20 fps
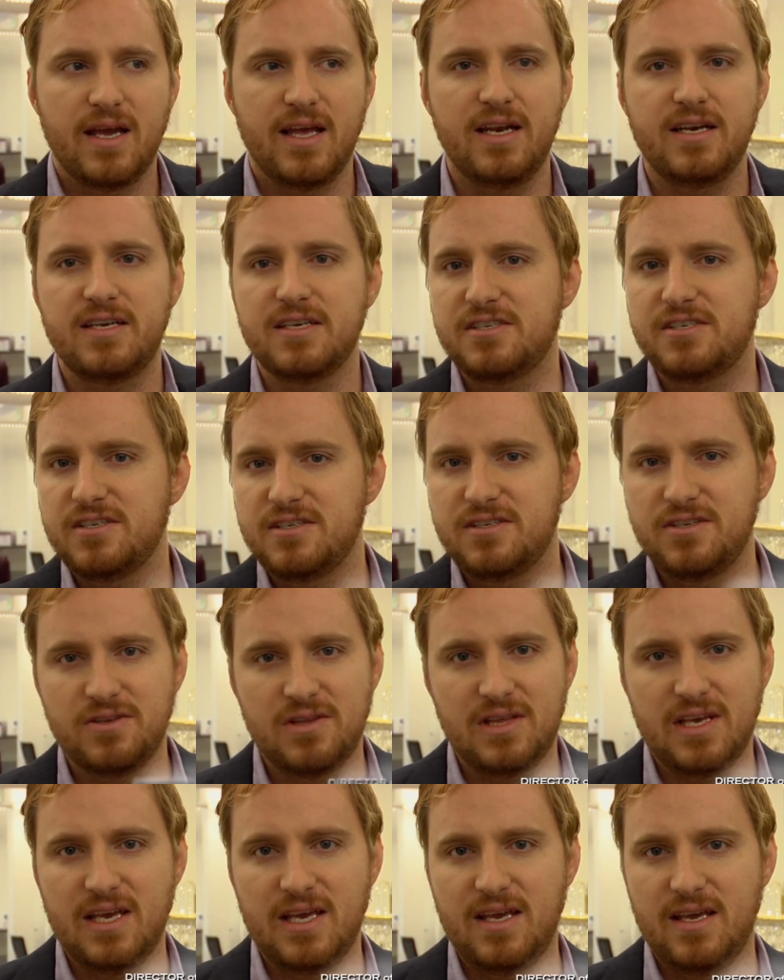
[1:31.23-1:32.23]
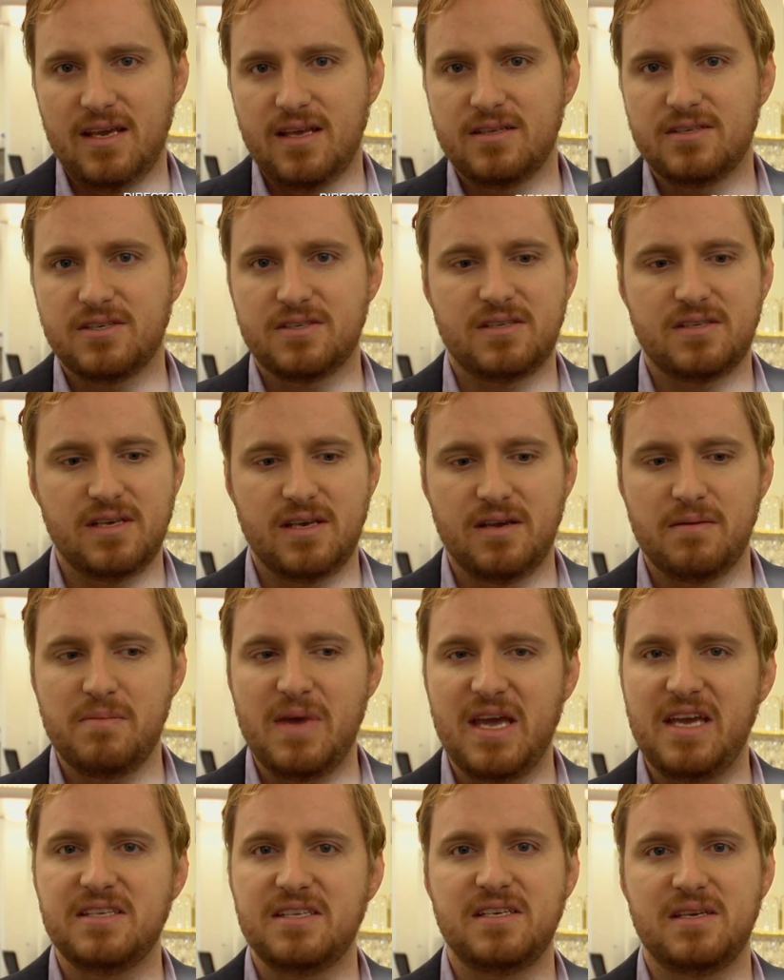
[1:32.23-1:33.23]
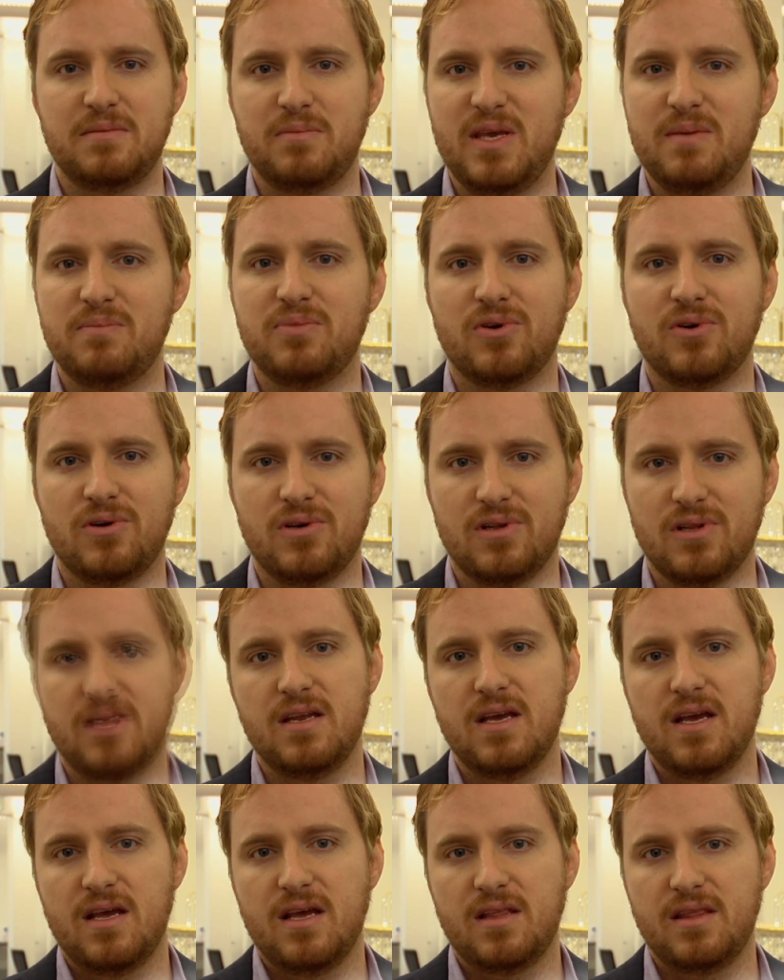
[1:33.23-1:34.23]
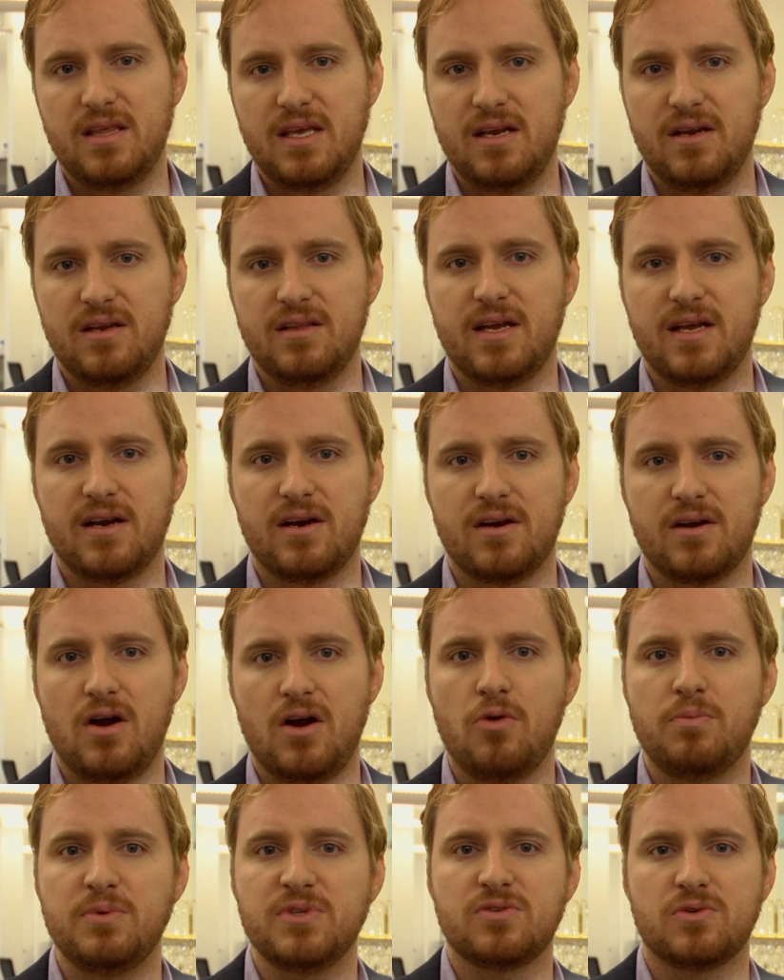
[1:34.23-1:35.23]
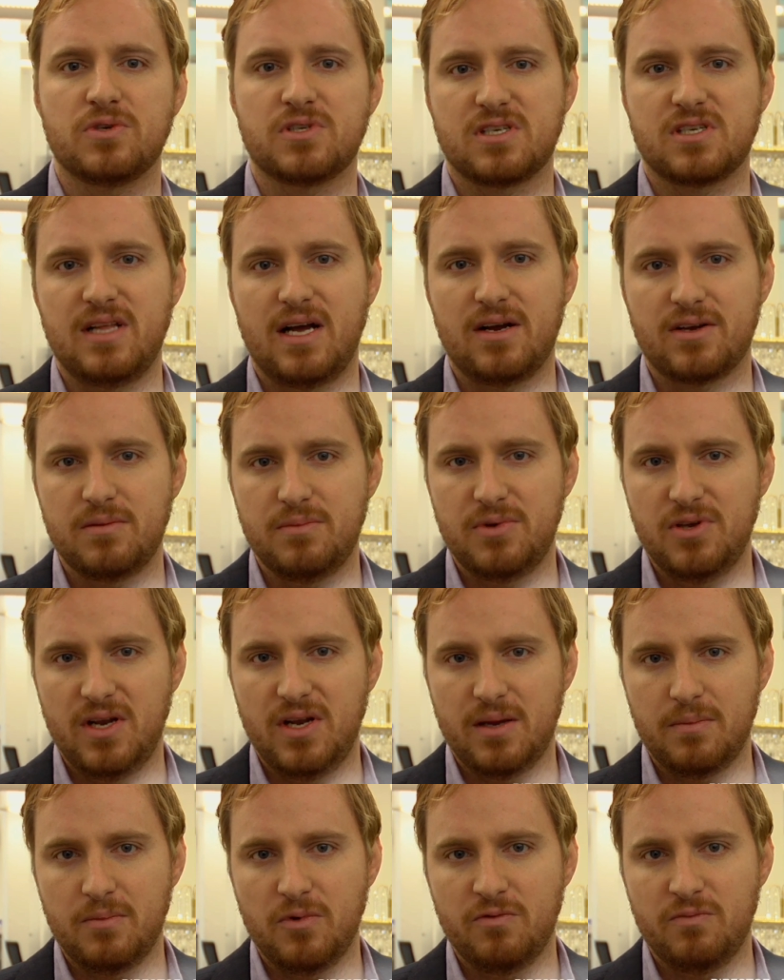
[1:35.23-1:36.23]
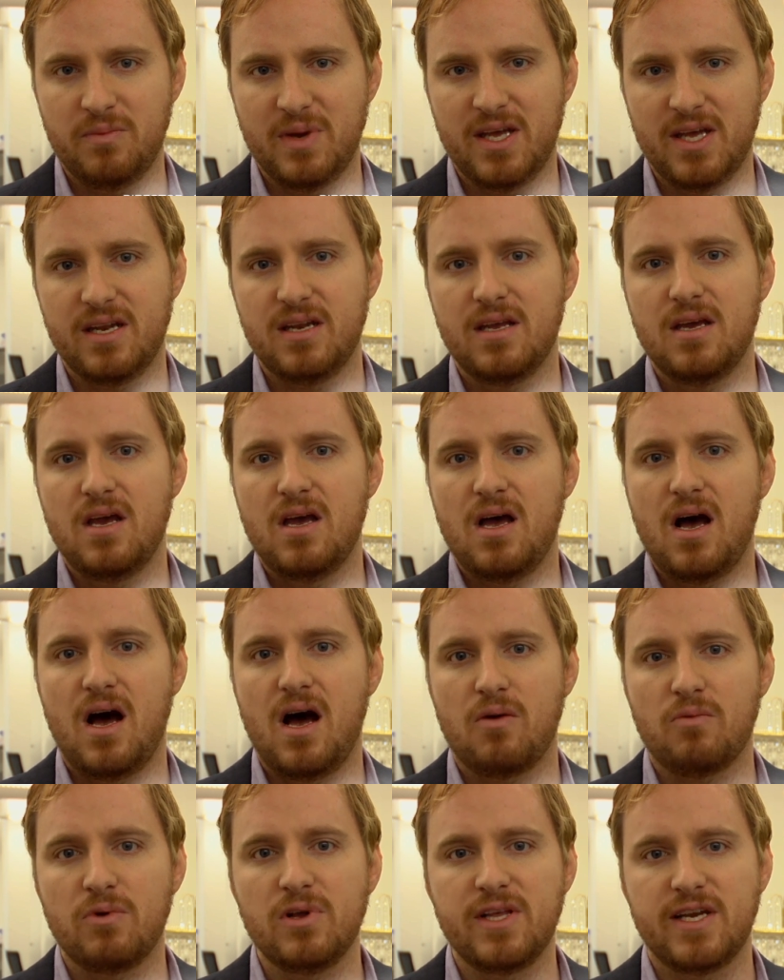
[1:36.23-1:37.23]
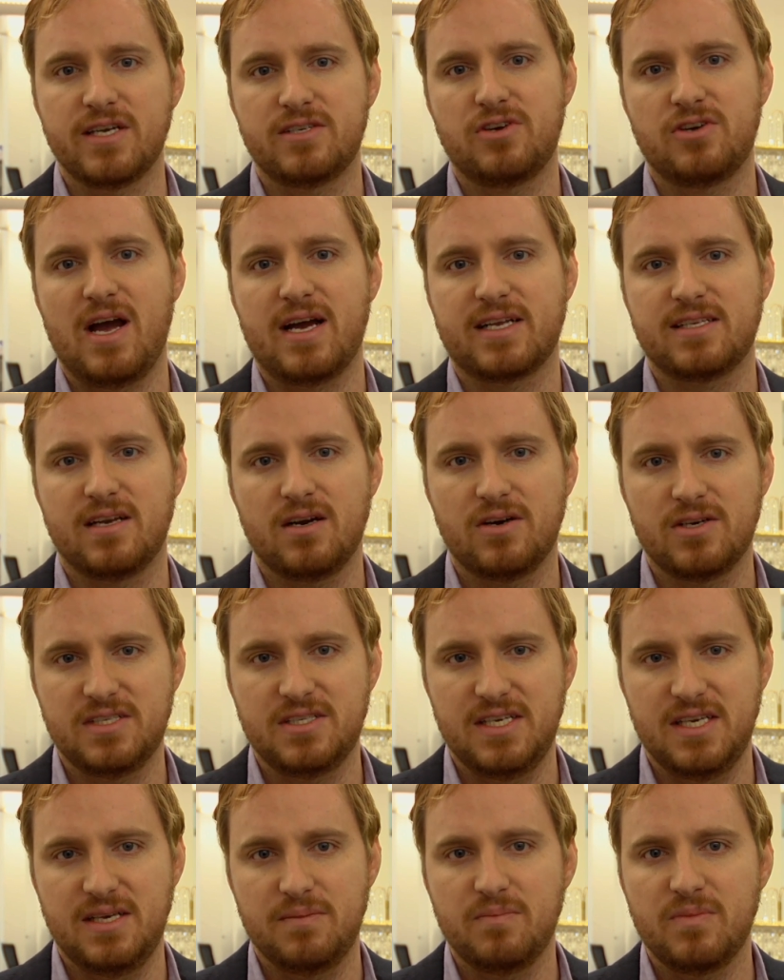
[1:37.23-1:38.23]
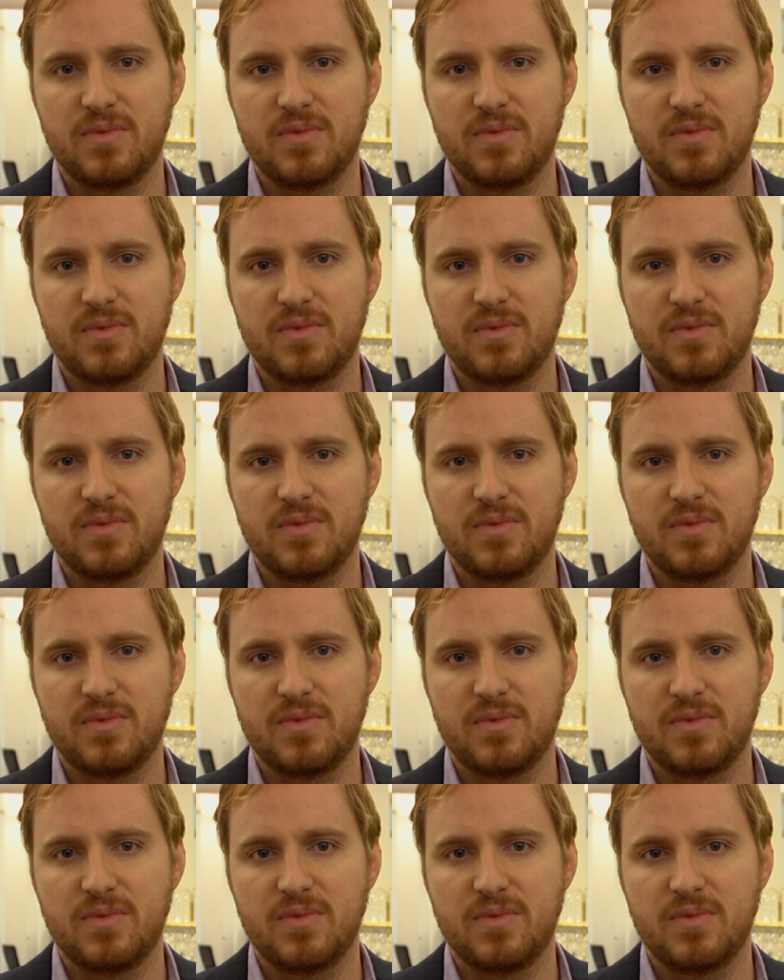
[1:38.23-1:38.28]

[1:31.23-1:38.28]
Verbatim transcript: In addition to the just the amazing people, the, their open source cloud computing movement uh, really attracted our team.